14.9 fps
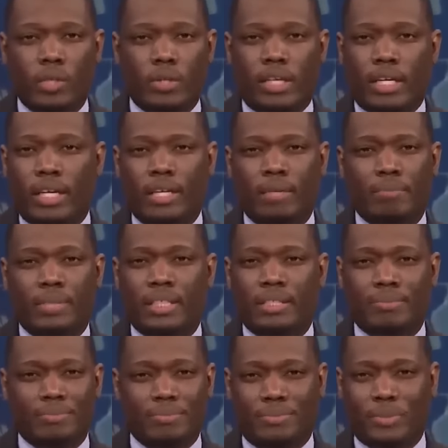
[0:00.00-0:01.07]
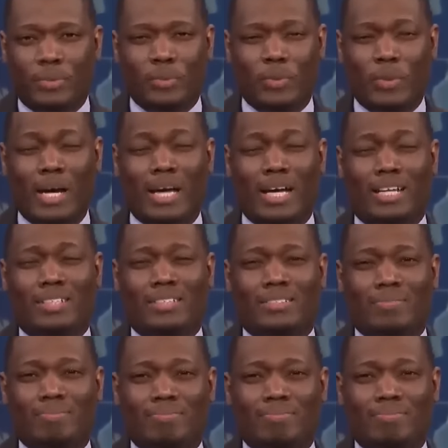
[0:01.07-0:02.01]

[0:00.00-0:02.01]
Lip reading: Okay, but for what?